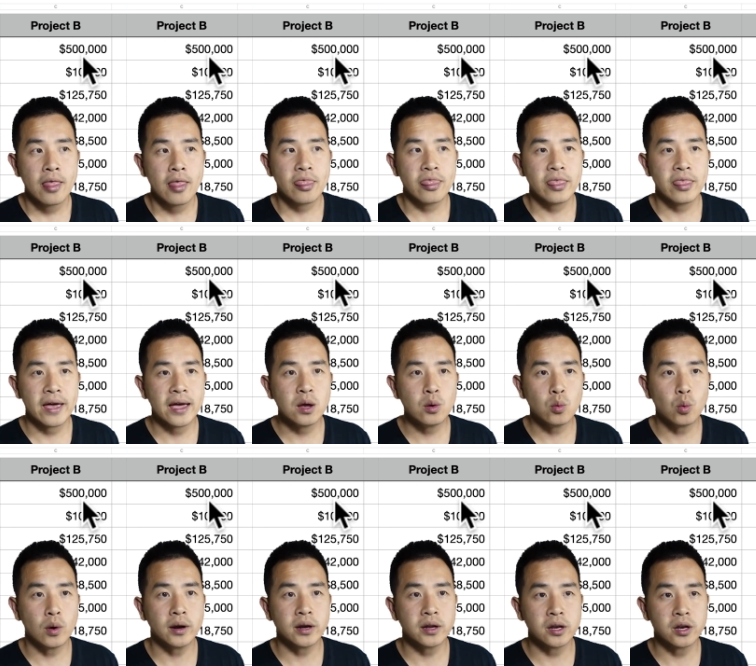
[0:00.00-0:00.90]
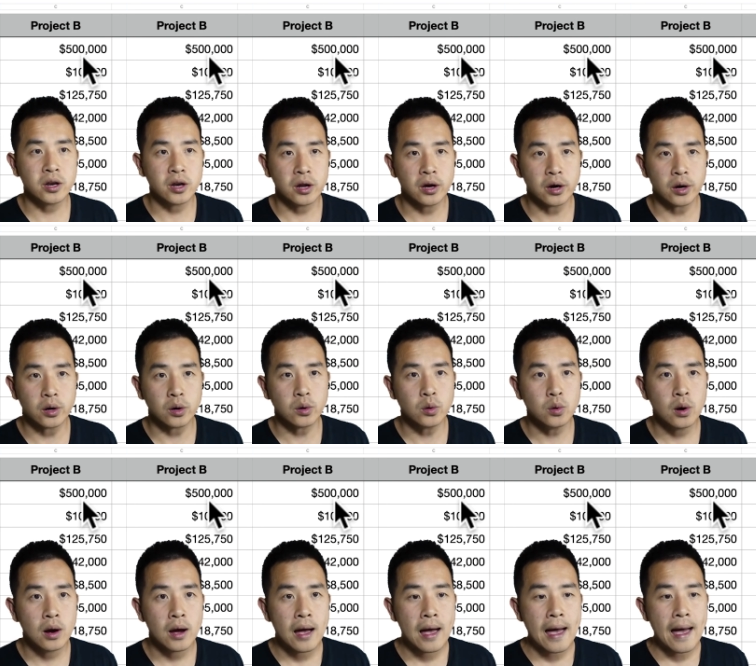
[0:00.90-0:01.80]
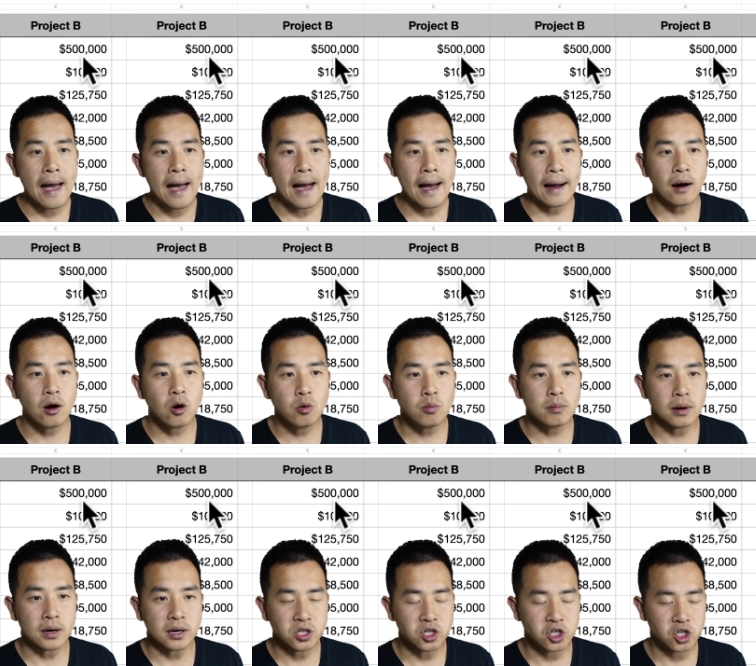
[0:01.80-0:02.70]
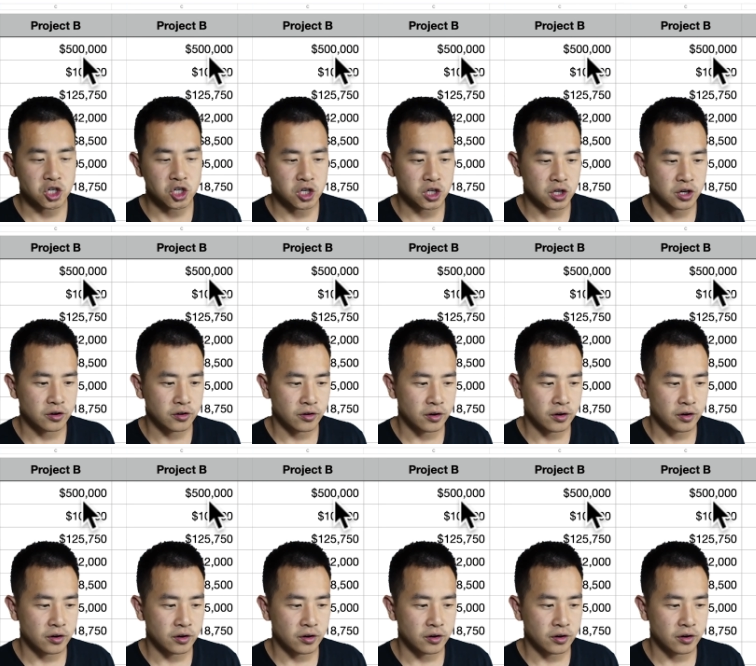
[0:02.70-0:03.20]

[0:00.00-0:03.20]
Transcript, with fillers: they want to know how much